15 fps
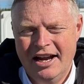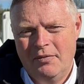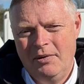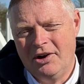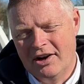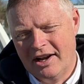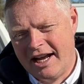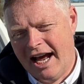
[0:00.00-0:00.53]
We
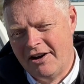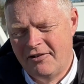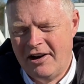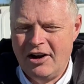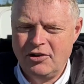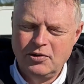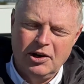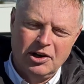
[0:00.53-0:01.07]
got the cant
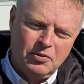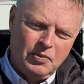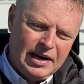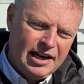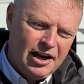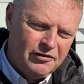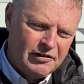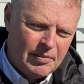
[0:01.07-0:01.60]
rails, we've got the
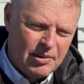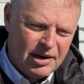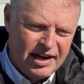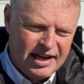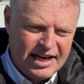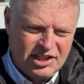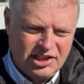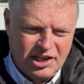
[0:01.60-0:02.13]
window rubber
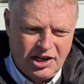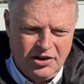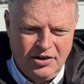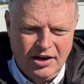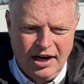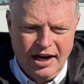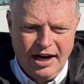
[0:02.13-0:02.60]
issue,